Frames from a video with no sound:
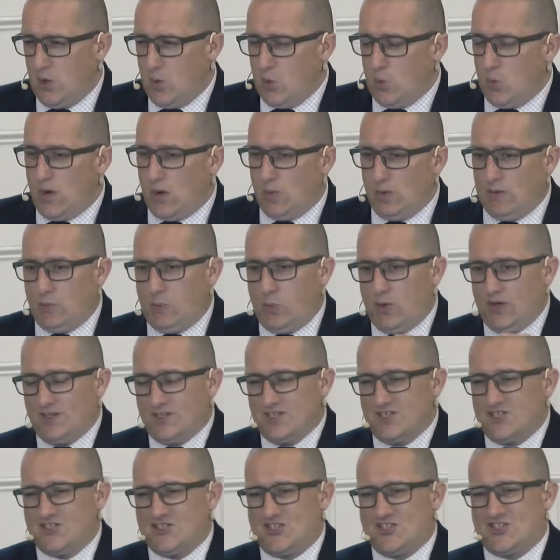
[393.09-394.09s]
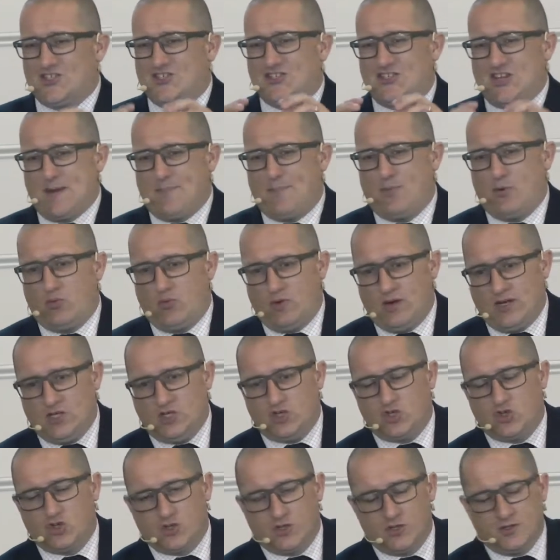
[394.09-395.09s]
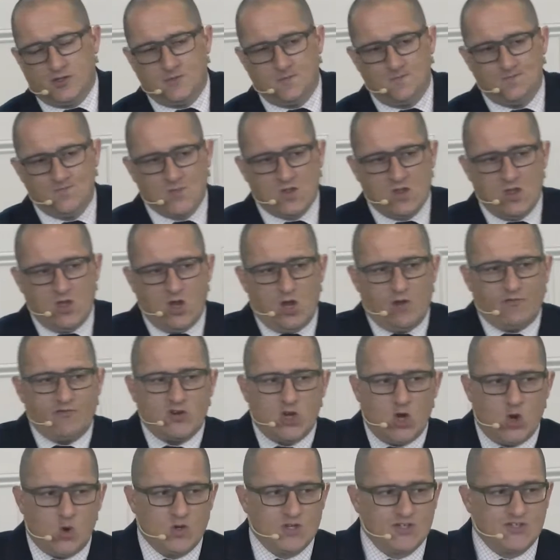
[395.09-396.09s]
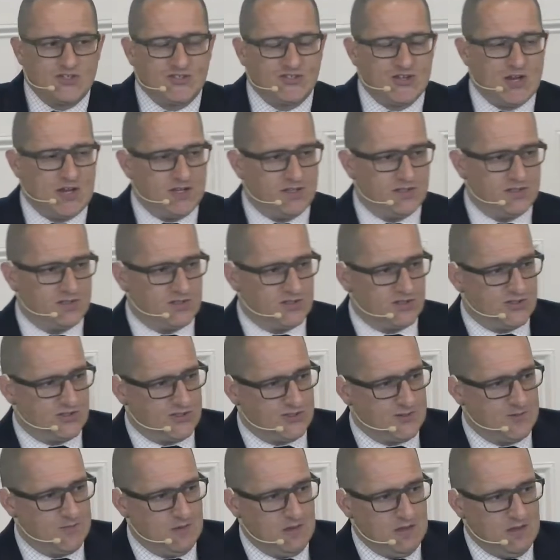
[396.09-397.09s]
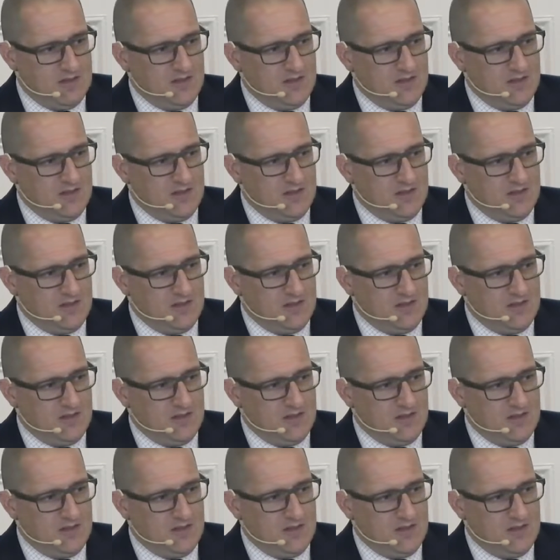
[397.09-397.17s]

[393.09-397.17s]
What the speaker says: where we witnessed the separation of Noah's sons,